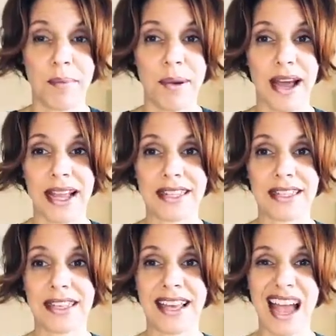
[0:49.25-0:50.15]

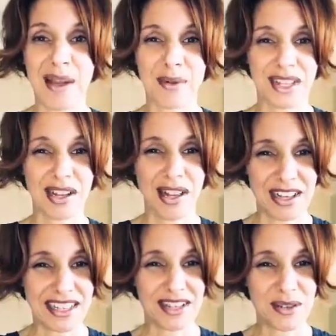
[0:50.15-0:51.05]
But I was a
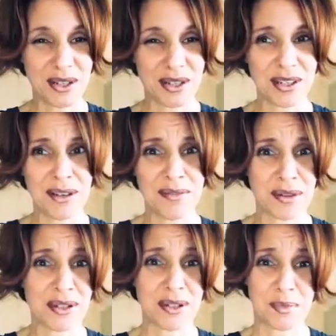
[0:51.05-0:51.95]
closet user
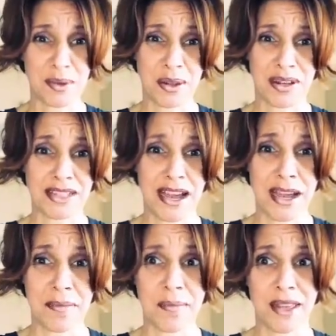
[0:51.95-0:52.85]
for a super long
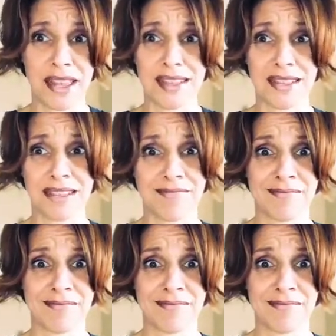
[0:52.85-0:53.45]
time because